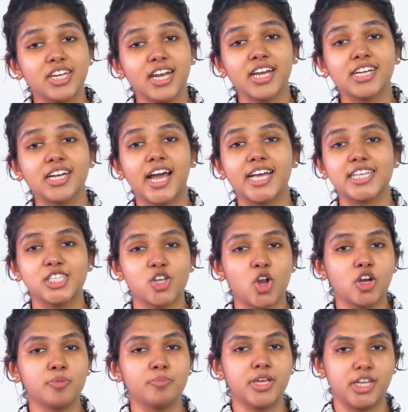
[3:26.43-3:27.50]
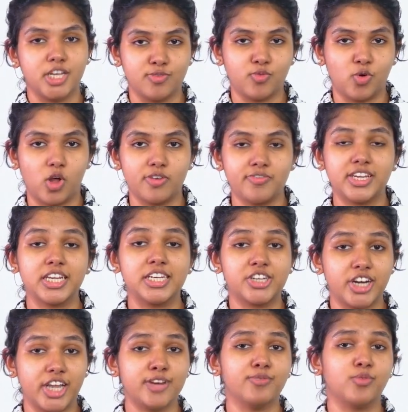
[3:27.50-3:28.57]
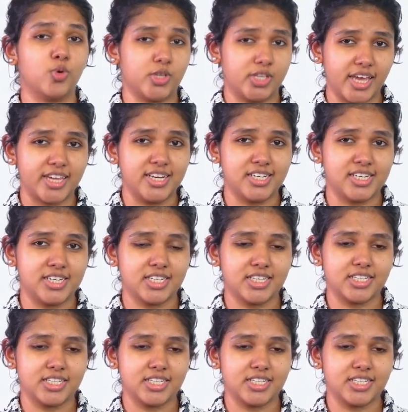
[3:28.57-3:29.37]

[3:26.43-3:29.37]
Lanka has not been involved in a trade war yet,